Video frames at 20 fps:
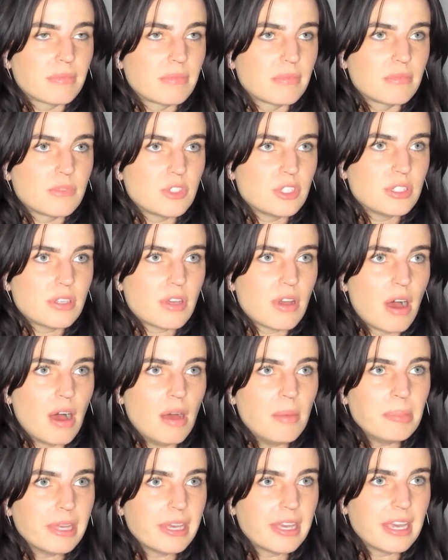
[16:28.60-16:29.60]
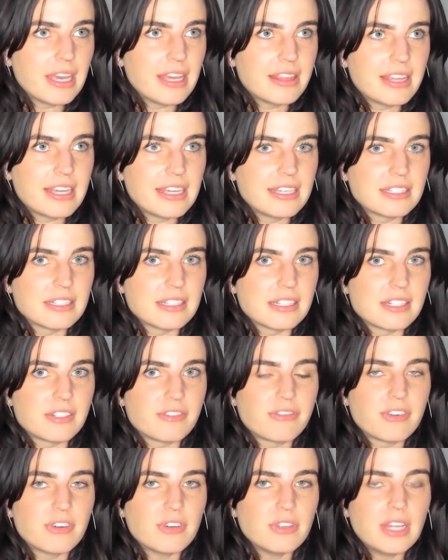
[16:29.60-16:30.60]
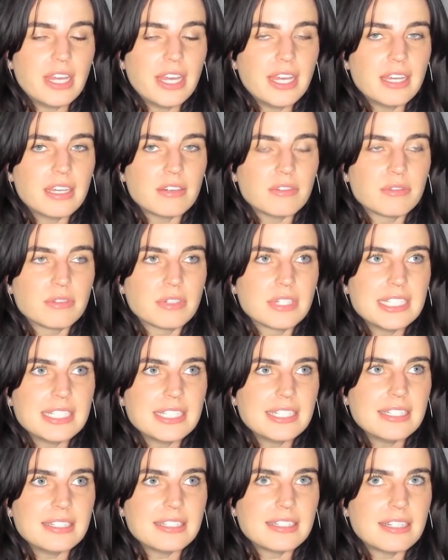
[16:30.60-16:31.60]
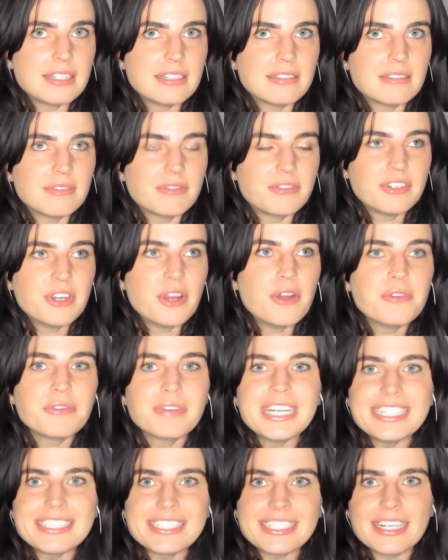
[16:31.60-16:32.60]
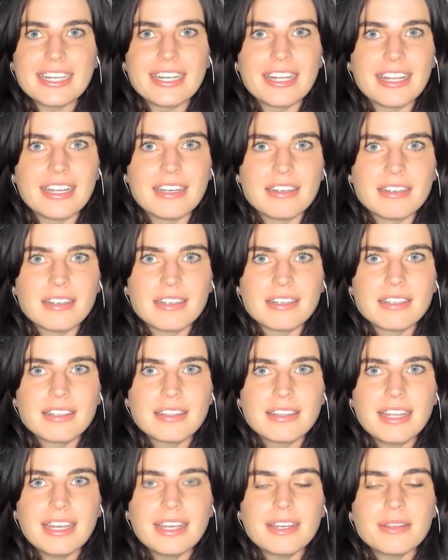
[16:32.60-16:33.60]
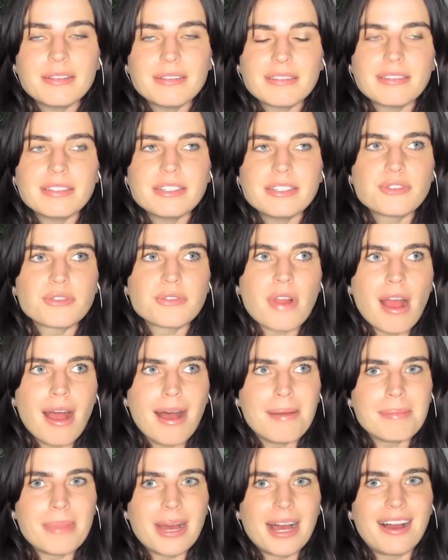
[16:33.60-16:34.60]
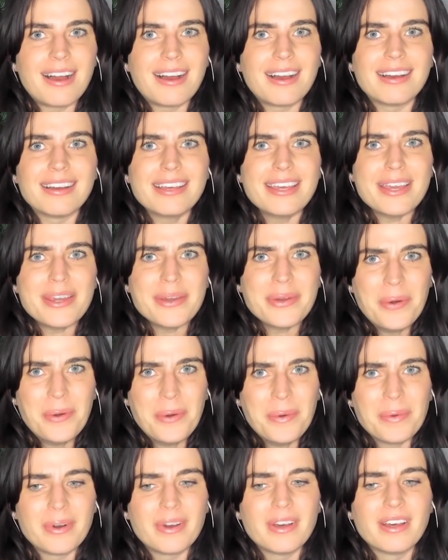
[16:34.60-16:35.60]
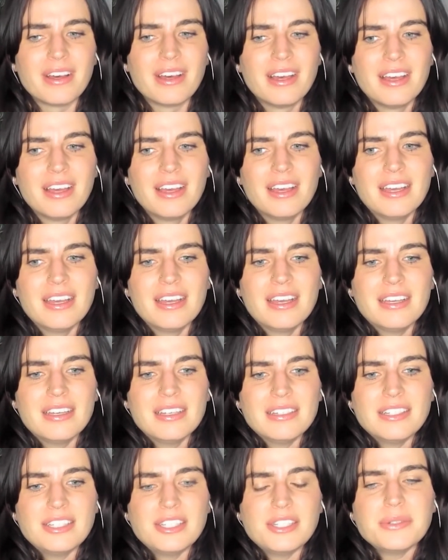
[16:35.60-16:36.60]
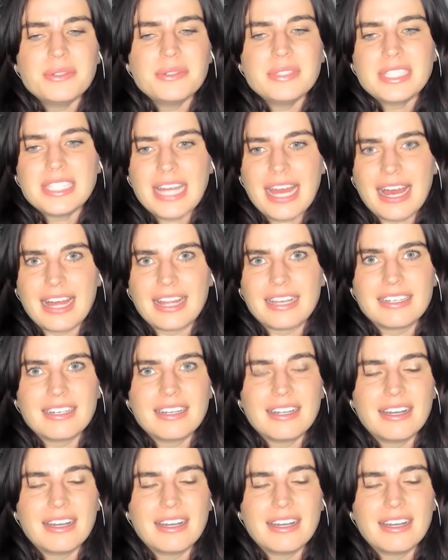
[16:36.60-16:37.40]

just complicate things for like reasons for no reason. Like the drama. Ew. It's so sad.